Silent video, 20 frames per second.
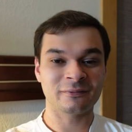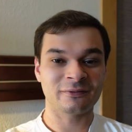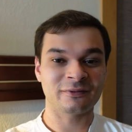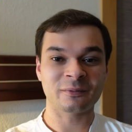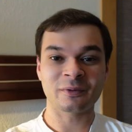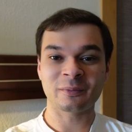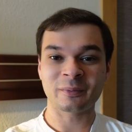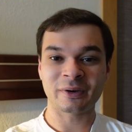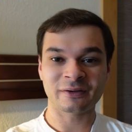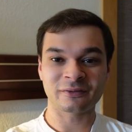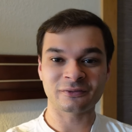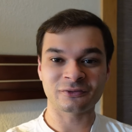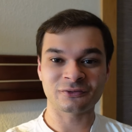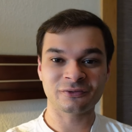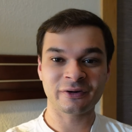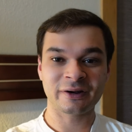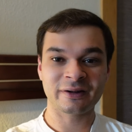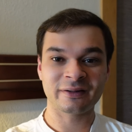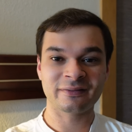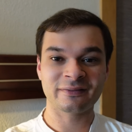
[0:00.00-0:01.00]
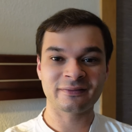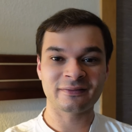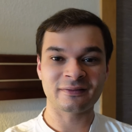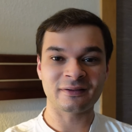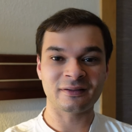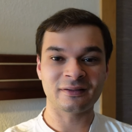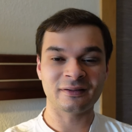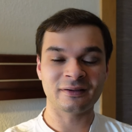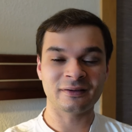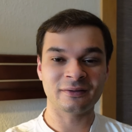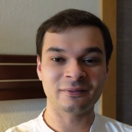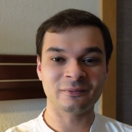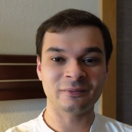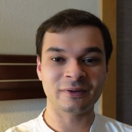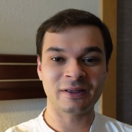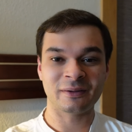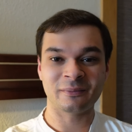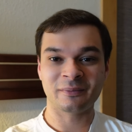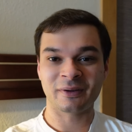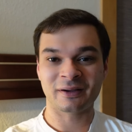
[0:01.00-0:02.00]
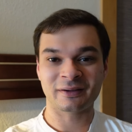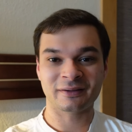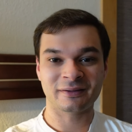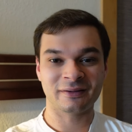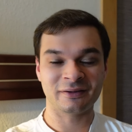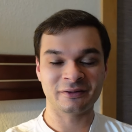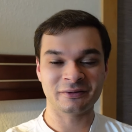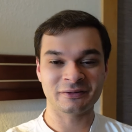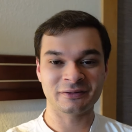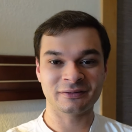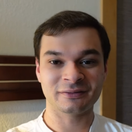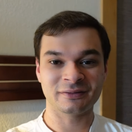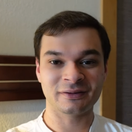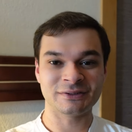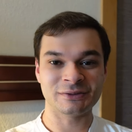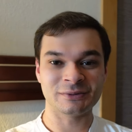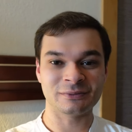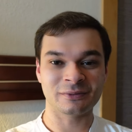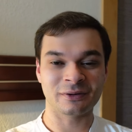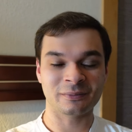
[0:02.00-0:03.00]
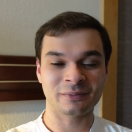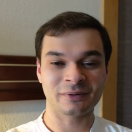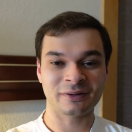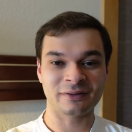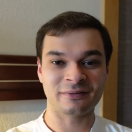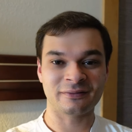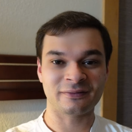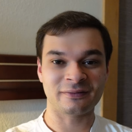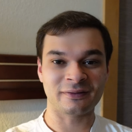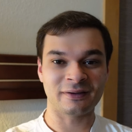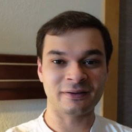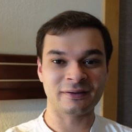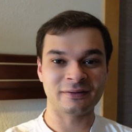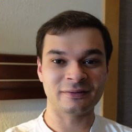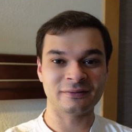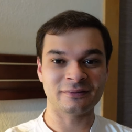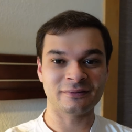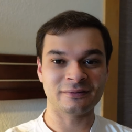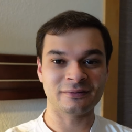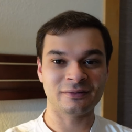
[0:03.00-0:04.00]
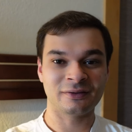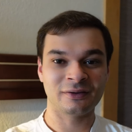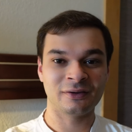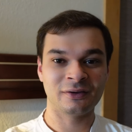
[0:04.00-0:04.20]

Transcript: some of Michael's friends and then we came back here to our place and